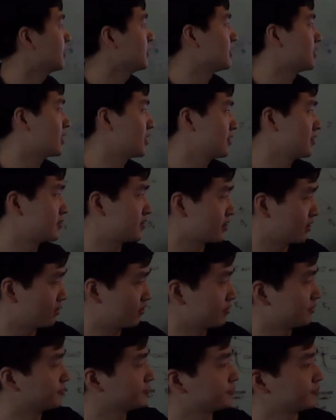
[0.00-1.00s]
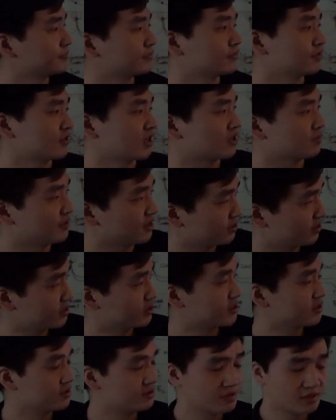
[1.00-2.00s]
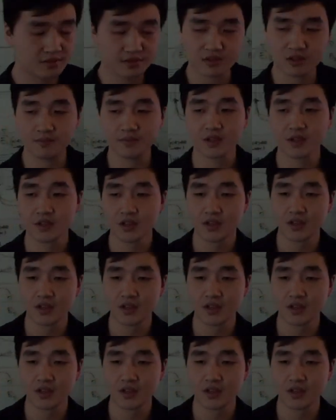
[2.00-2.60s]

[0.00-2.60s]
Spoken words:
Yeah, it's a recommendation system.